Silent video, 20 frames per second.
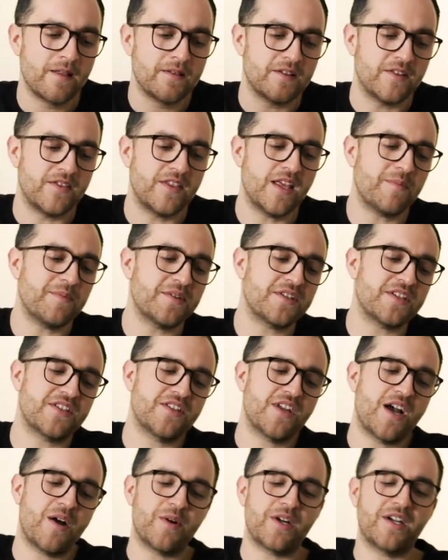To them, this is
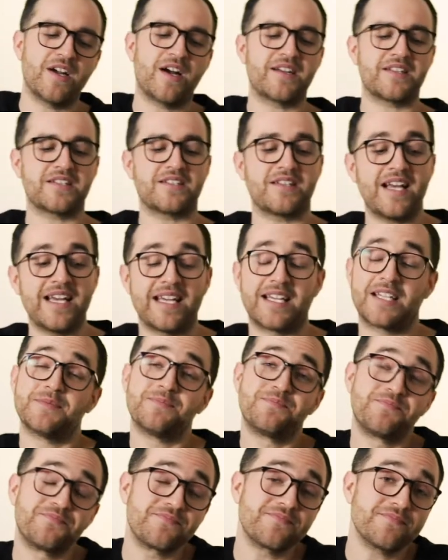not what God is like.
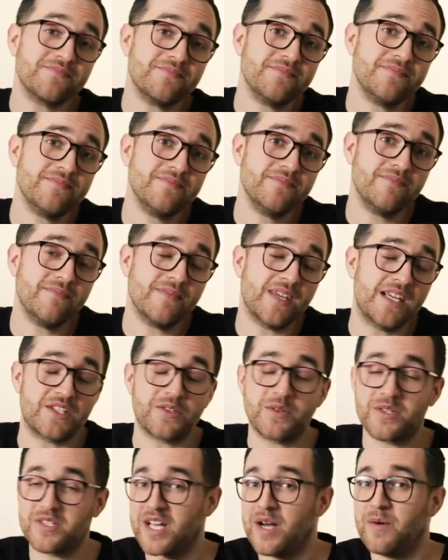And
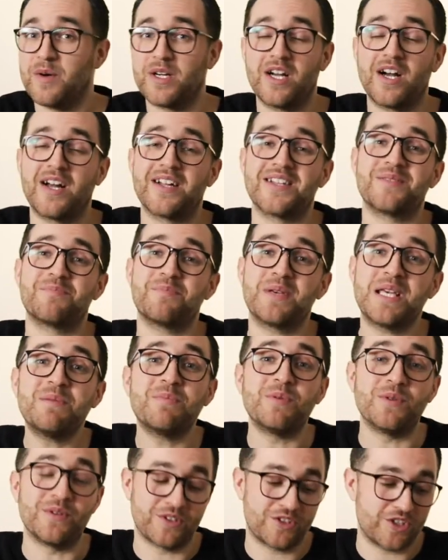so it's not what God's
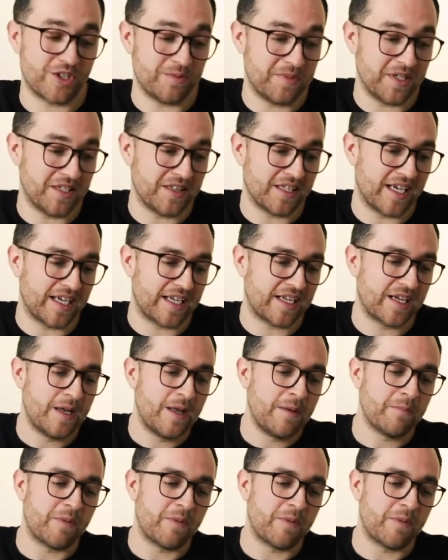people should be like.